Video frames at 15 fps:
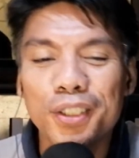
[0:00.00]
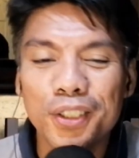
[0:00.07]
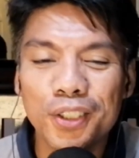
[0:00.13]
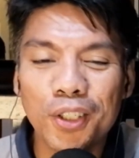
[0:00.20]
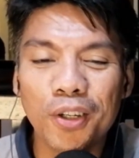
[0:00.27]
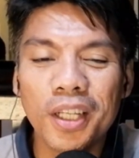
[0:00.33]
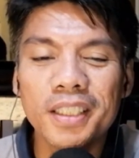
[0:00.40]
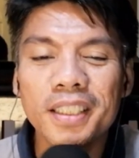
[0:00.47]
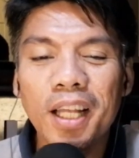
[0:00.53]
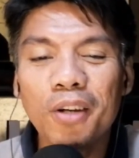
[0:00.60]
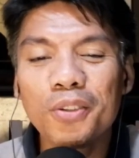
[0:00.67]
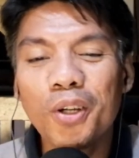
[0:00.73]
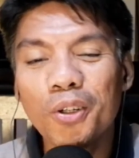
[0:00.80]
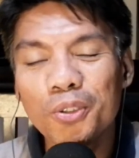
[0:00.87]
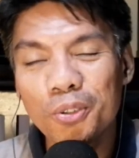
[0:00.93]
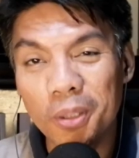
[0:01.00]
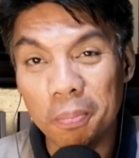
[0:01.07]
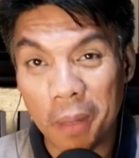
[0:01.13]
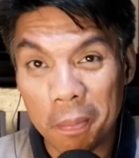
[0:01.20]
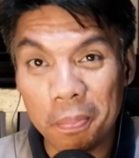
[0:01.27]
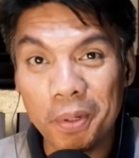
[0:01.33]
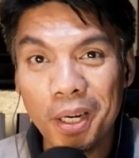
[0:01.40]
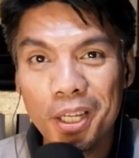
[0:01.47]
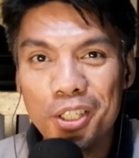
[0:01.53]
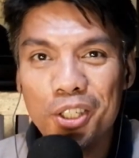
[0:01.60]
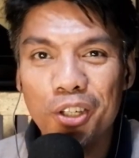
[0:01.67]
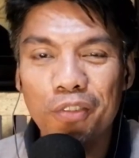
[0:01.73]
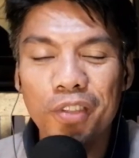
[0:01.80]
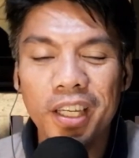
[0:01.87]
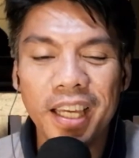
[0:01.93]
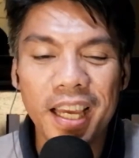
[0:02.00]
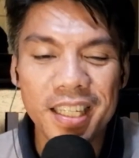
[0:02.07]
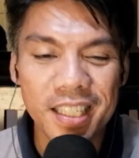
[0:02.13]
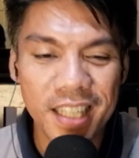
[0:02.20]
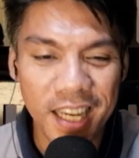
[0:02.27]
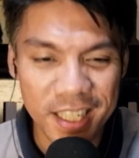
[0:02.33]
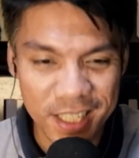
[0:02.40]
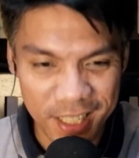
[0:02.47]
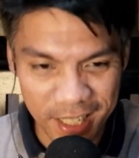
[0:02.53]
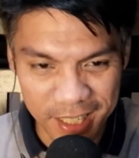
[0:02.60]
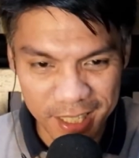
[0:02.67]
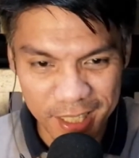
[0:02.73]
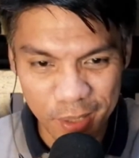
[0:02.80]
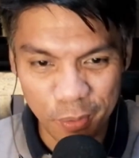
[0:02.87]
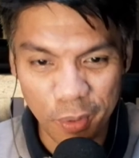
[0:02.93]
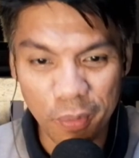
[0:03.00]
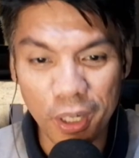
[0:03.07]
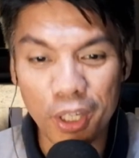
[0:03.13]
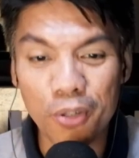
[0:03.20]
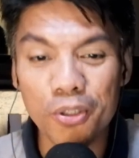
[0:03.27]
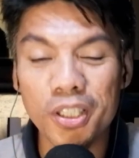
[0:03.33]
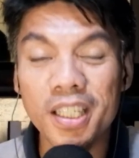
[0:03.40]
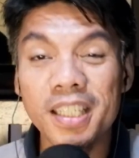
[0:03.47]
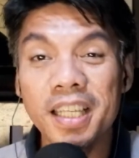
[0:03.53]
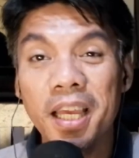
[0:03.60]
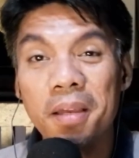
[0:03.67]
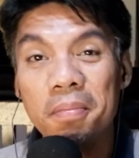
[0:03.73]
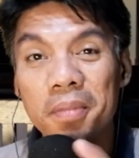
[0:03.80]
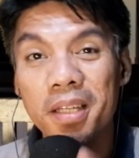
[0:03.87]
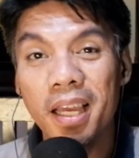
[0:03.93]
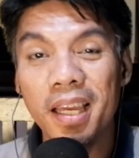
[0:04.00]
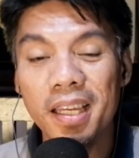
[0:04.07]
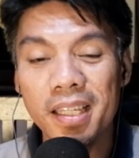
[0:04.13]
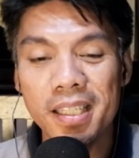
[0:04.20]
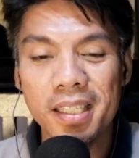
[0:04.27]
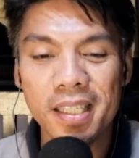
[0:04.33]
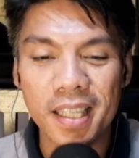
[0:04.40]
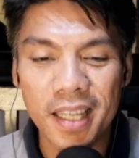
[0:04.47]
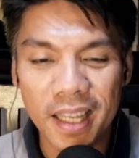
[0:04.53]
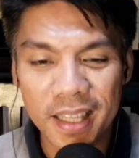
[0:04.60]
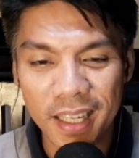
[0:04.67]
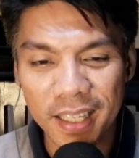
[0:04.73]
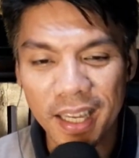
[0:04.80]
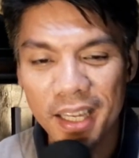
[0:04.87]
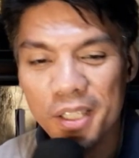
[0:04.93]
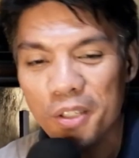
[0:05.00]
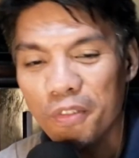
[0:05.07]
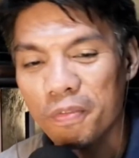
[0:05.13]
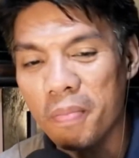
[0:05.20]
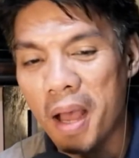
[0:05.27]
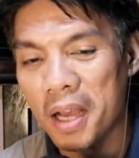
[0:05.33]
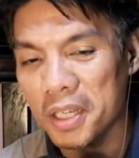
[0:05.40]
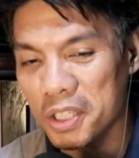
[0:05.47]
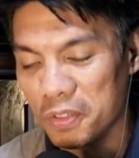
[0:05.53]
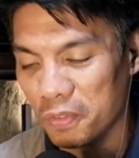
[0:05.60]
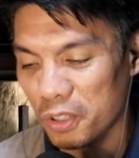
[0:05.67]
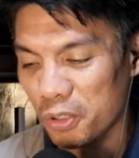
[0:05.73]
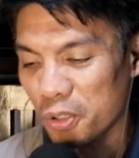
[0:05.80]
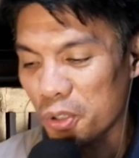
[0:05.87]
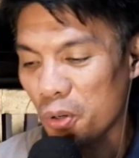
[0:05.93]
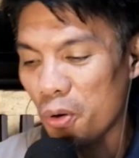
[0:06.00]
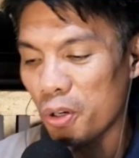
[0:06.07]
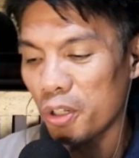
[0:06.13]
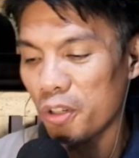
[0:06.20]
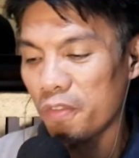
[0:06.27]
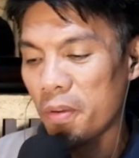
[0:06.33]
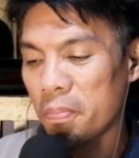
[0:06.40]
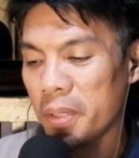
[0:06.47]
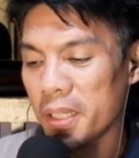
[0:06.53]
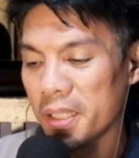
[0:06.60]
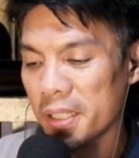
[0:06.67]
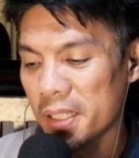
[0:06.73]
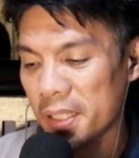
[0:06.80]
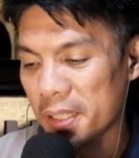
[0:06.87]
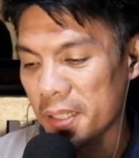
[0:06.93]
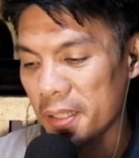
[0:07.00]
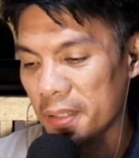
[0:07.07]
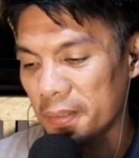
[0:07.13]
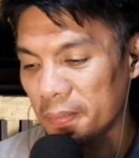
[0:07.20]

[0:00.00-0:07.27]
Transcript: So let's now go to the preparation of the case digest. We will use the same case, the case of Baksh versus Court of Appeals.